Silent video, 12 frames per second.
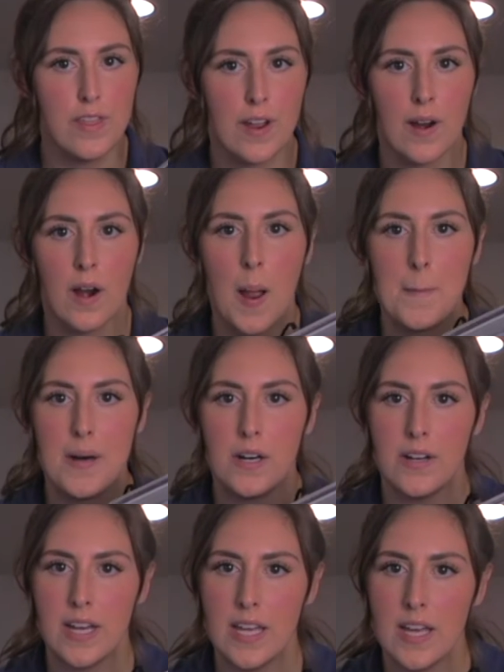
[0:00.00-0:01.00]
their
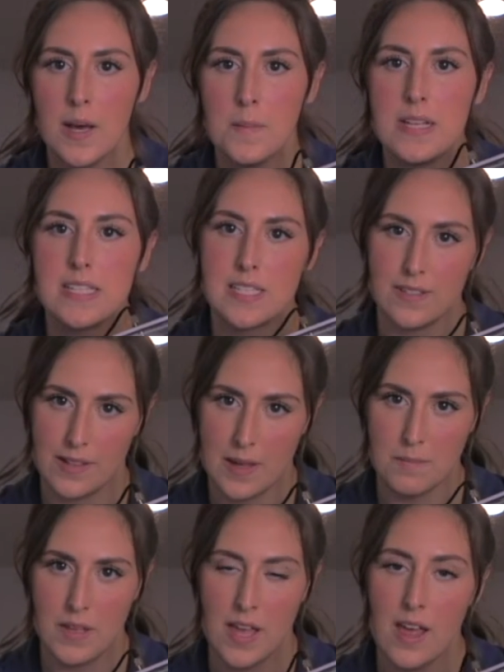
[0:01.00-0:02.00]
Millenium
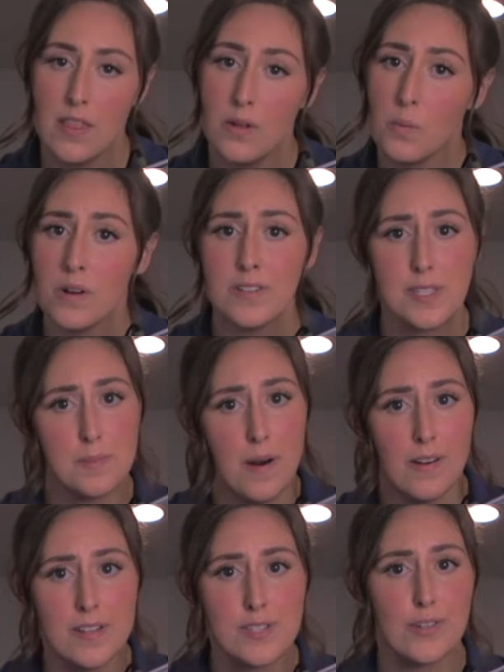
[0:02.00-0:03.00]
Slim, the world's
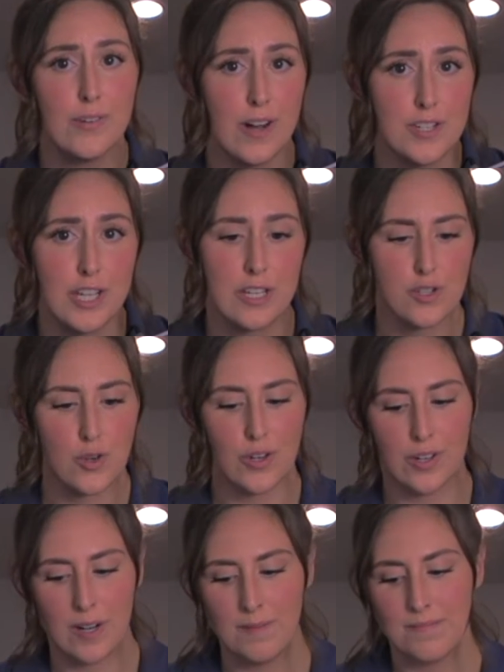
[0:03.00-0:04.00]
smallest logic
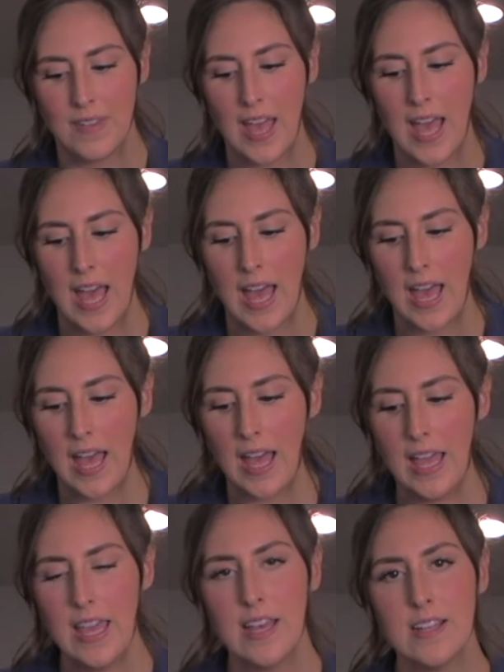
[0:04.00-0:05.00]
controller,
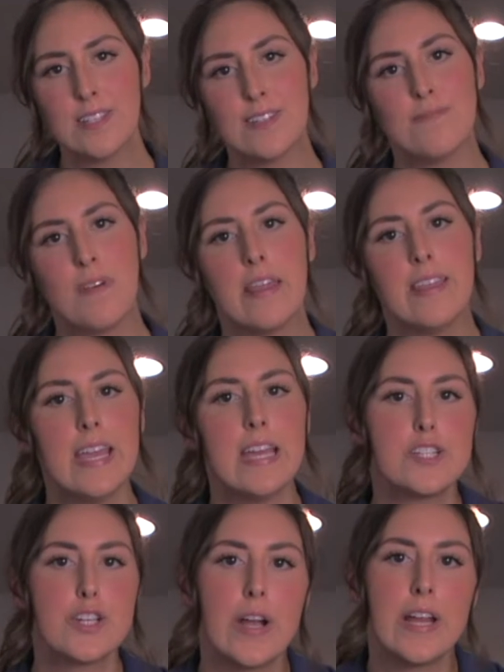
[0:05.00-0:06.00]
and they
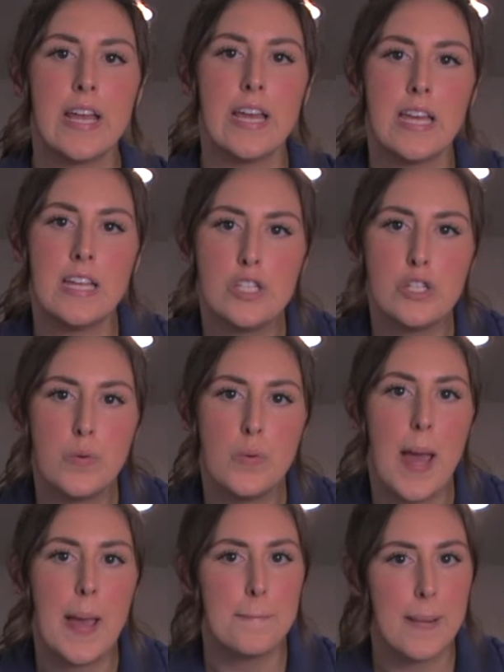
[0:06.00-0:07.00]
integrate it
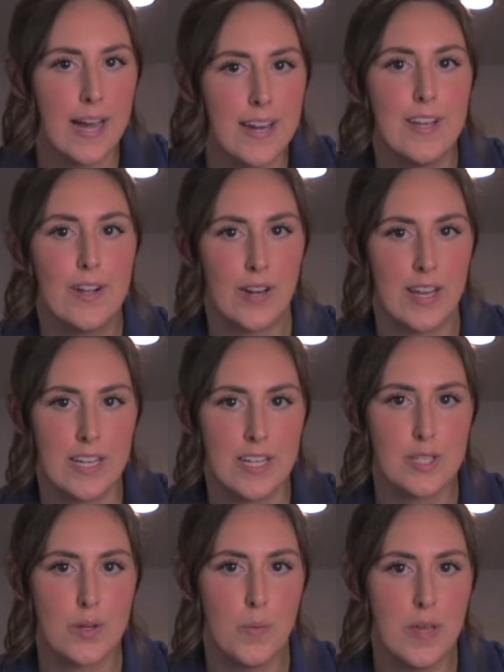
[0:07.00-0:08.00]
into a putting green
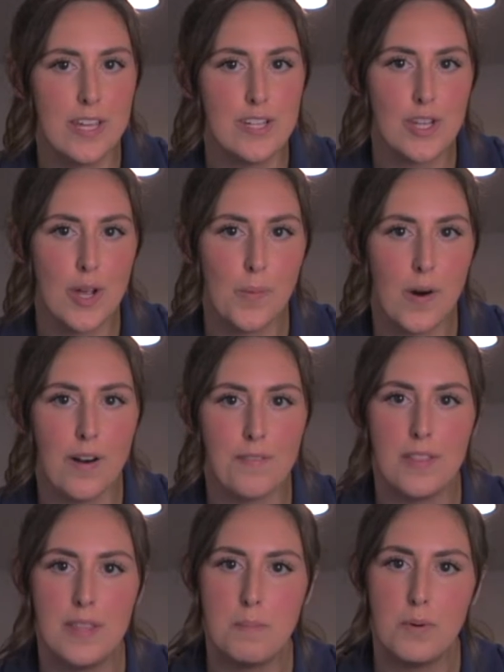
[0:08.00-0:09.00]
so we can show off
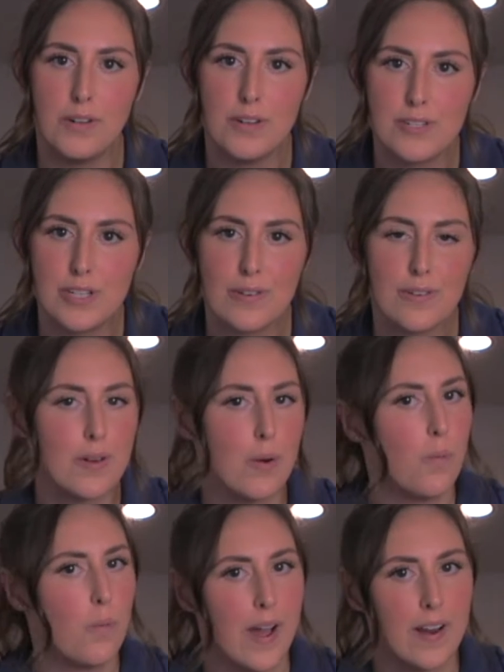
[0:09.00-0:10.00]
the Bluetooth
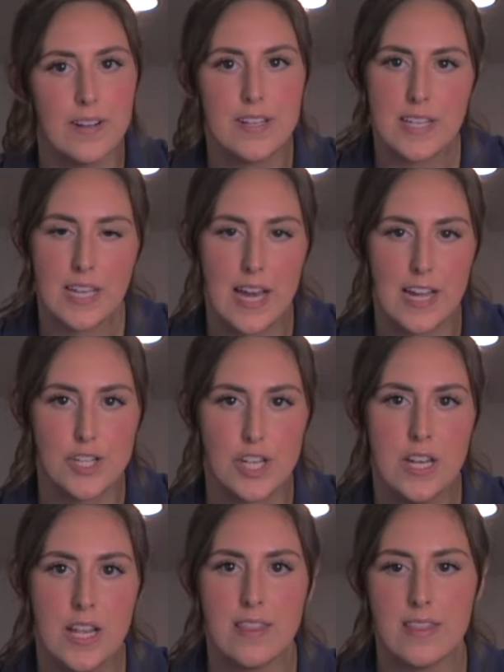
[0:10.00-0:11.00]
wireless
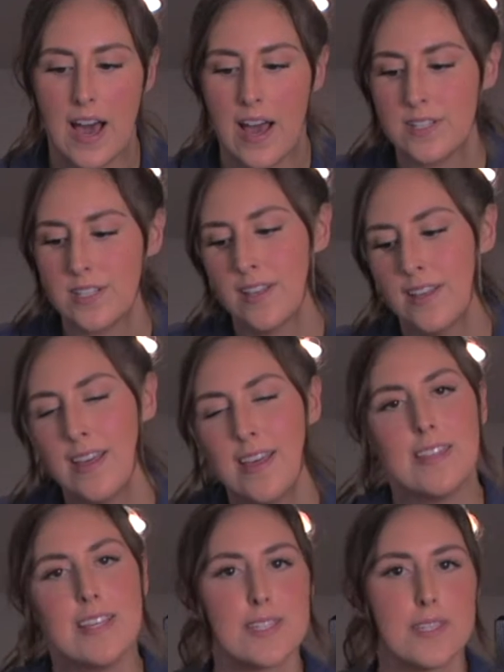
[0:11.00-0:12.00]
connection that
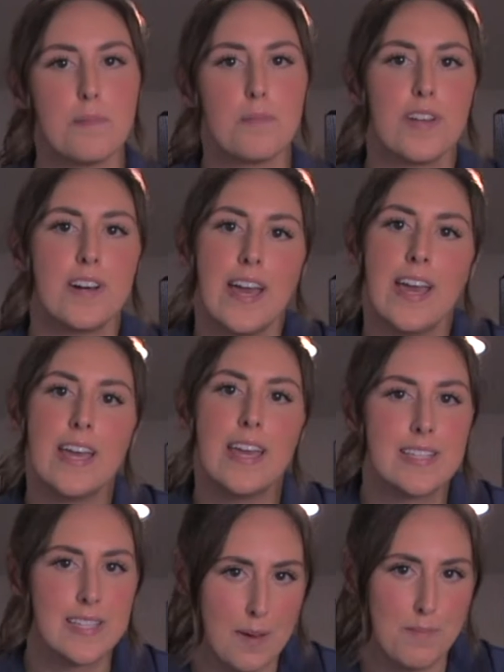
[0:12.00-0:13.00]
this Slim Relay
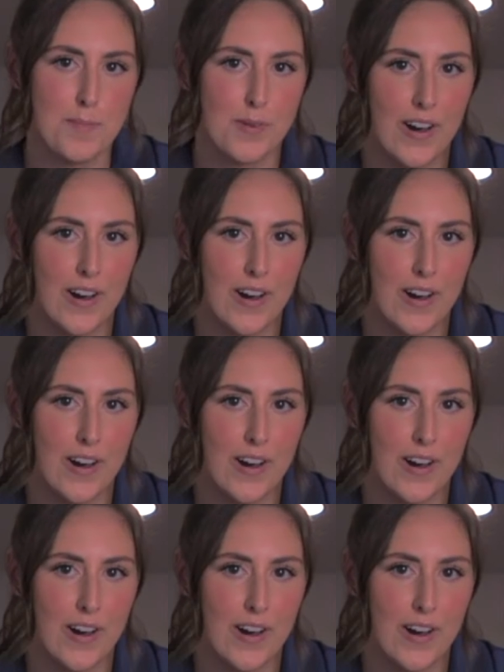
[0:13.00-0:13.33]
is capable